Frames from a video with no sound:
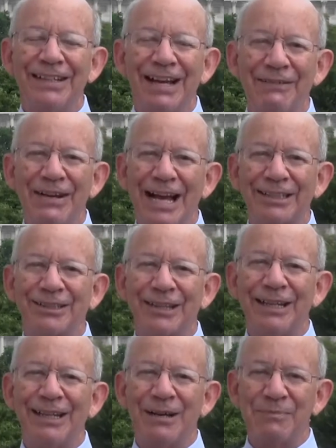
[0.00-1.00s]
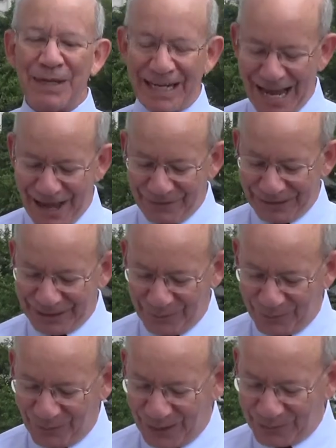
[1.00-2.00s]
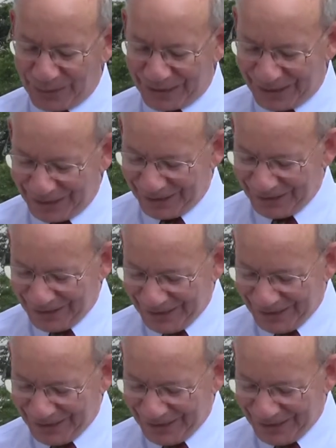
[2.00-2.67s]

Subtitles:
I've actually been having some fun with it.